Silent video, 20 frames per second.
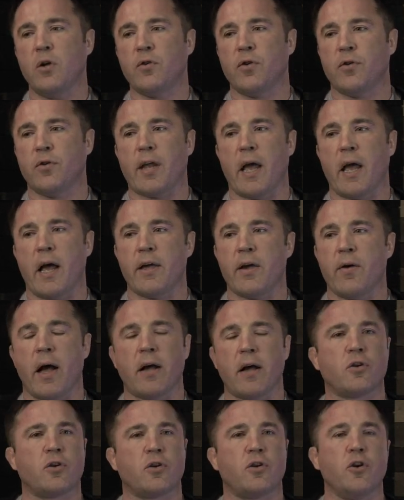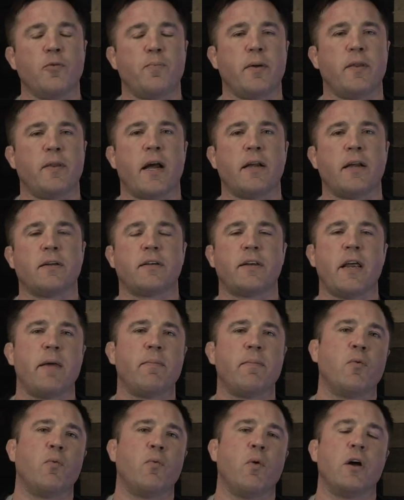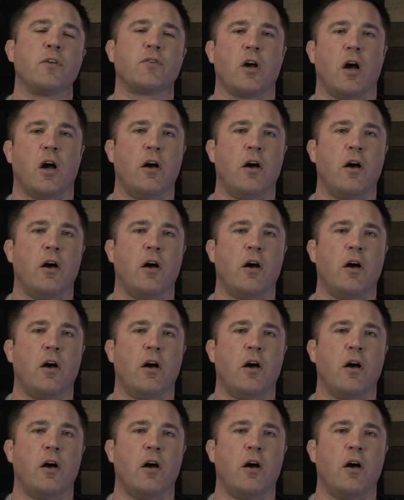to tell you how stupid that statement was